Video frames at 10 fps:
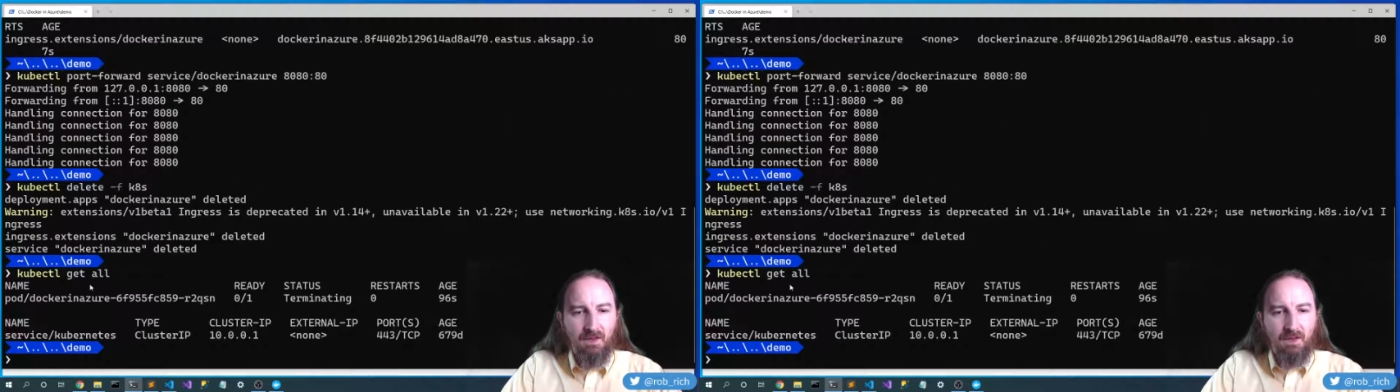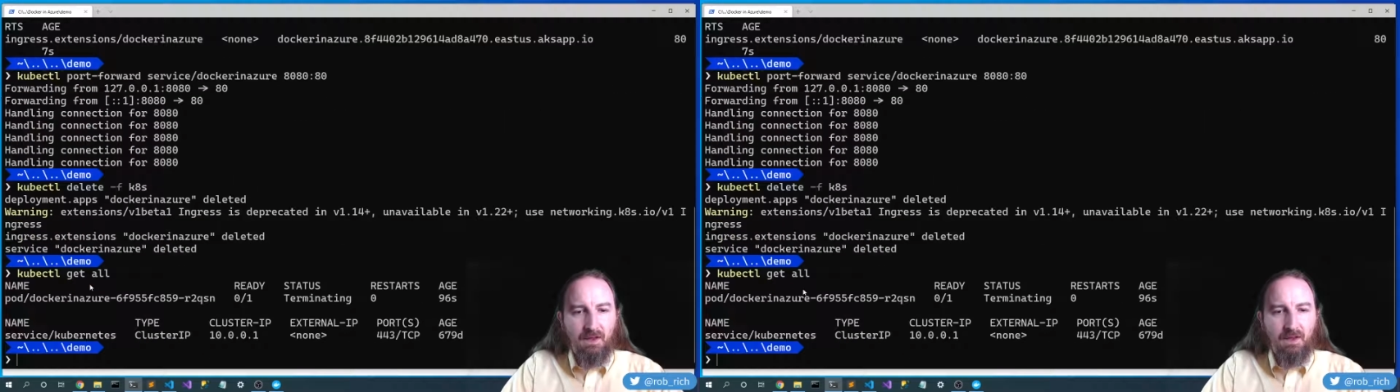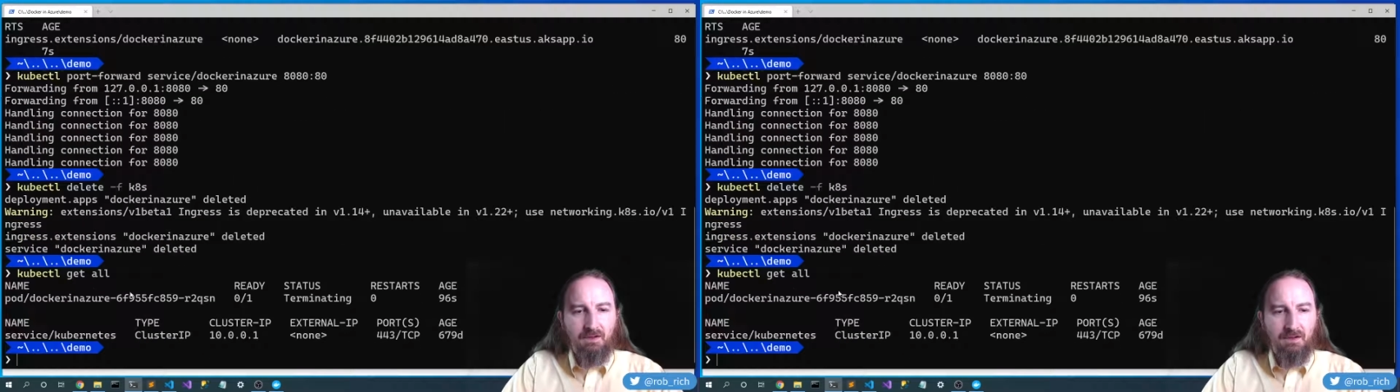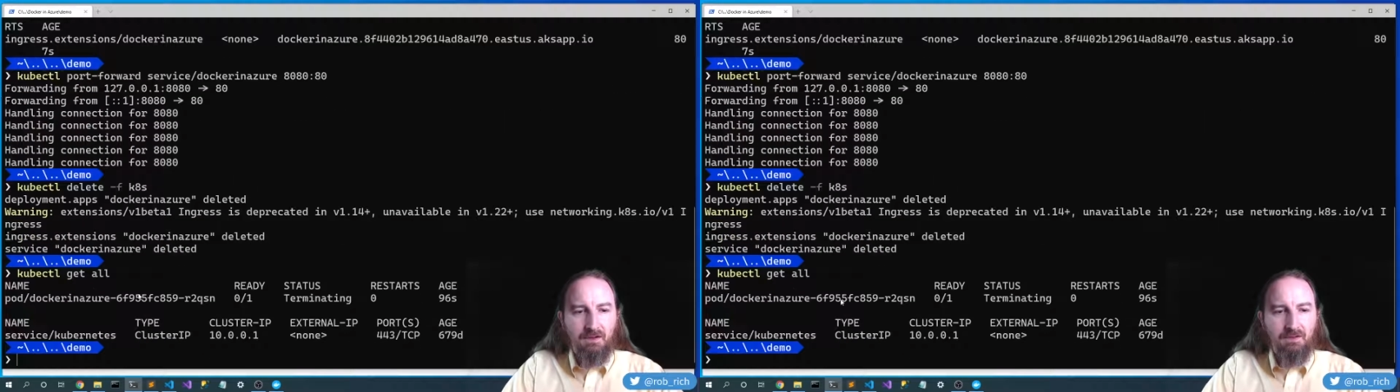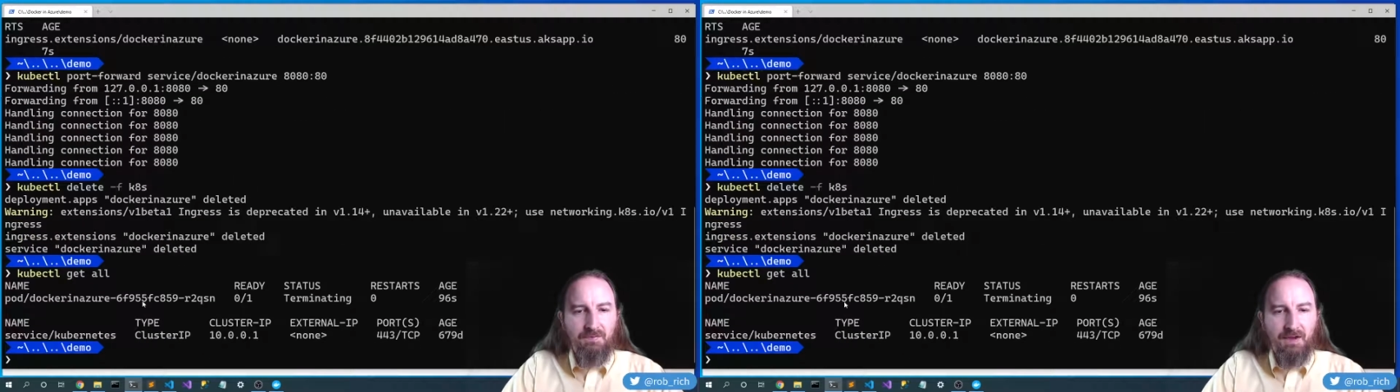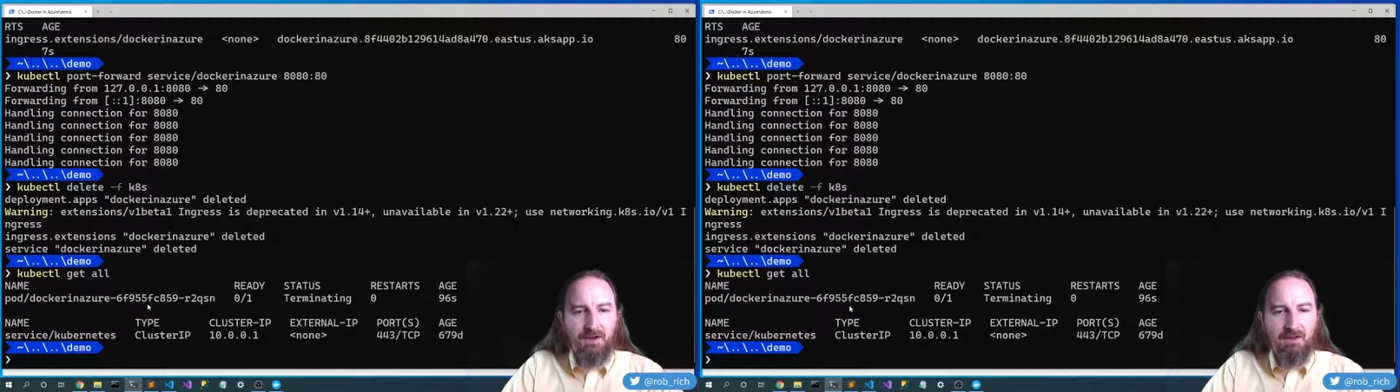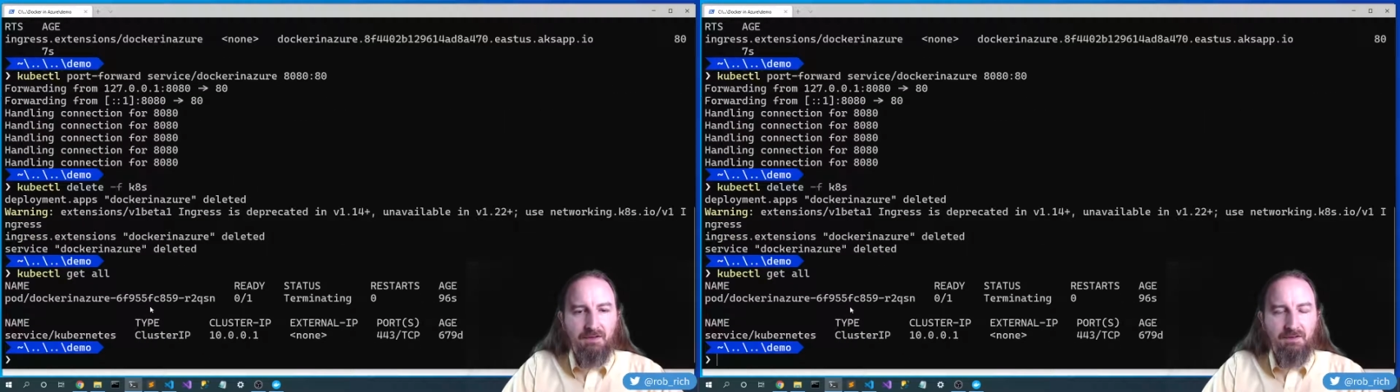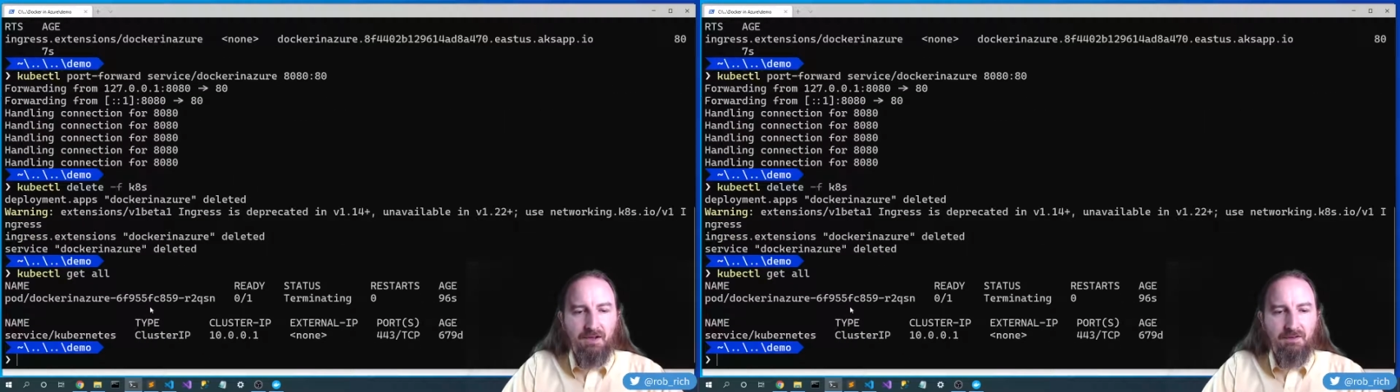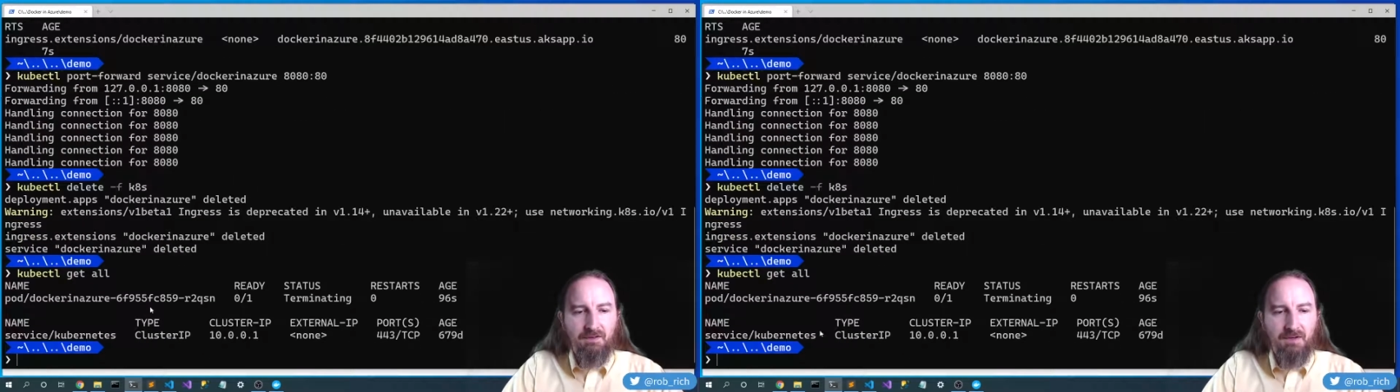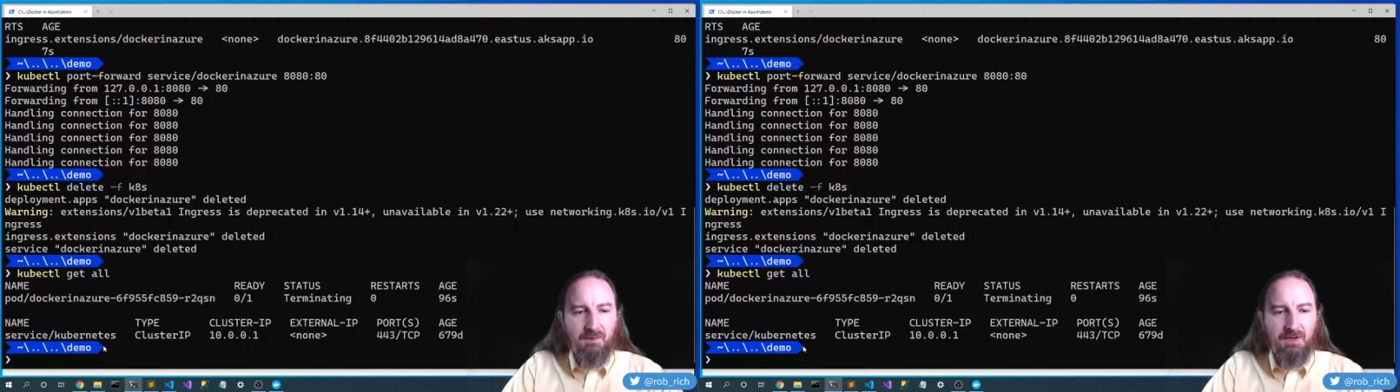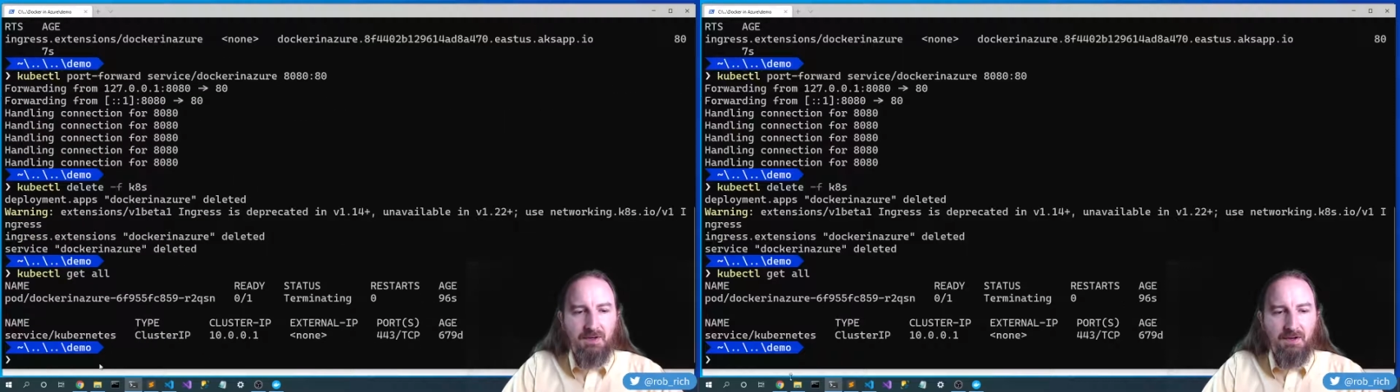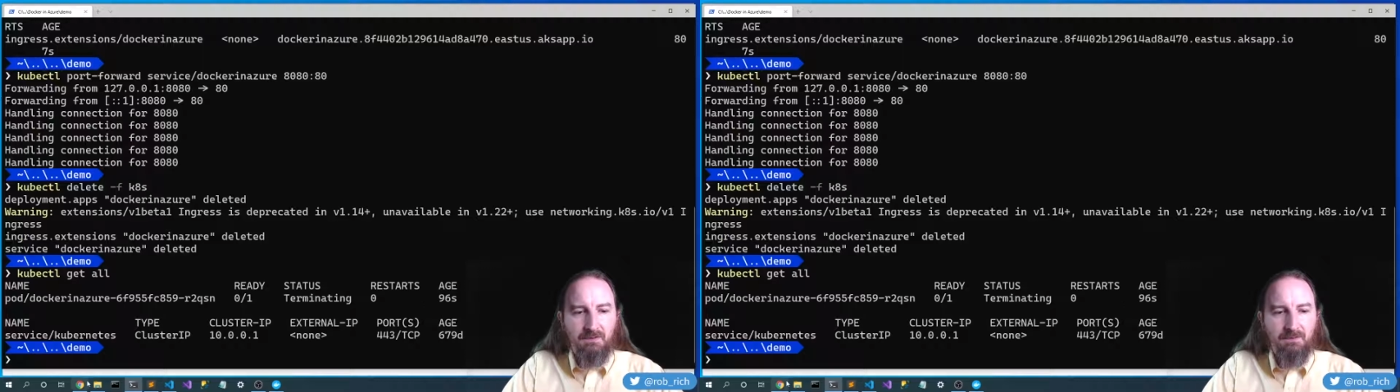And all of that content is coming down.